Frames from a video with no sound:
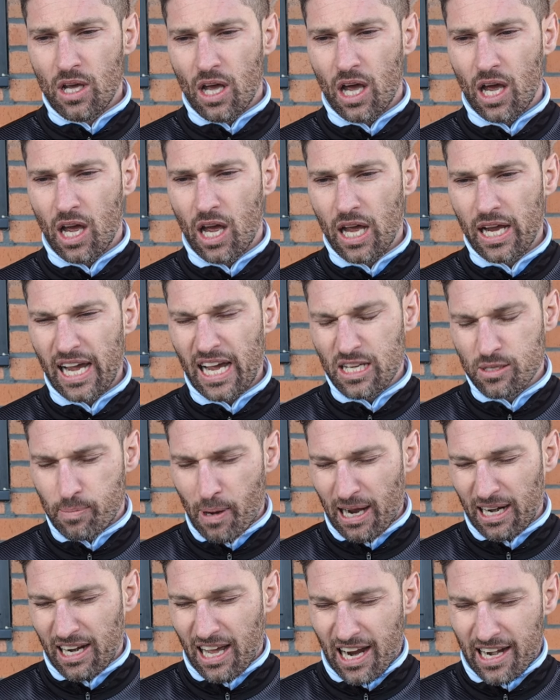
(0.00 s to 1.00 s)
get his
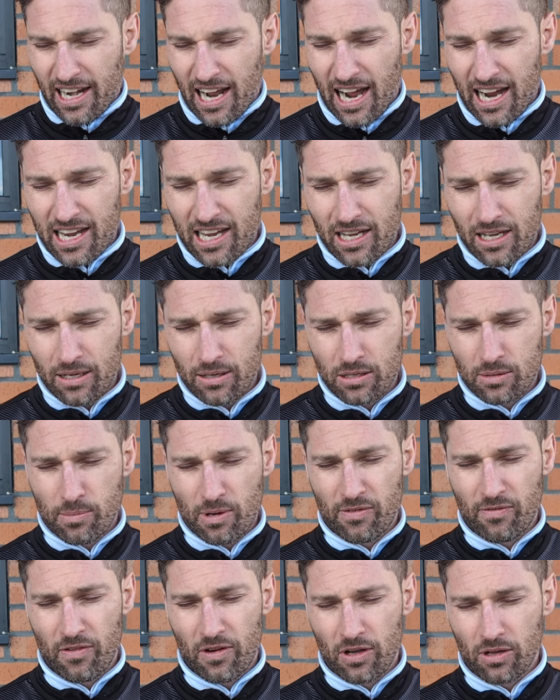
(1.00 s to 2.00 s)
back line higher as
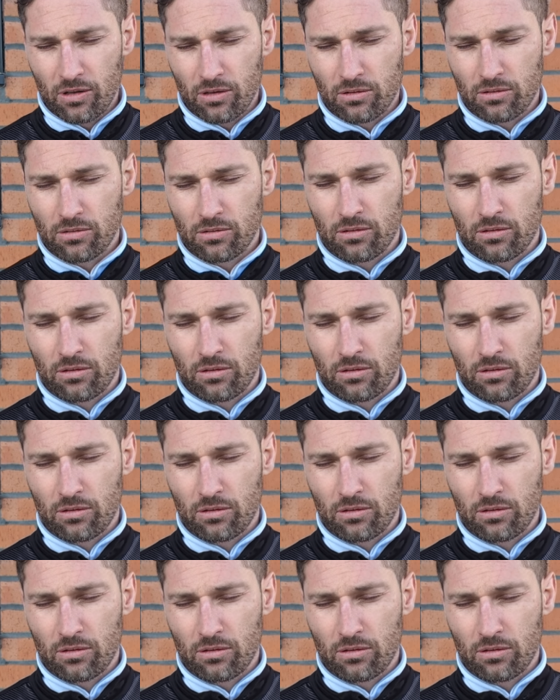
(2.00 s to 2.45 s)
midfield,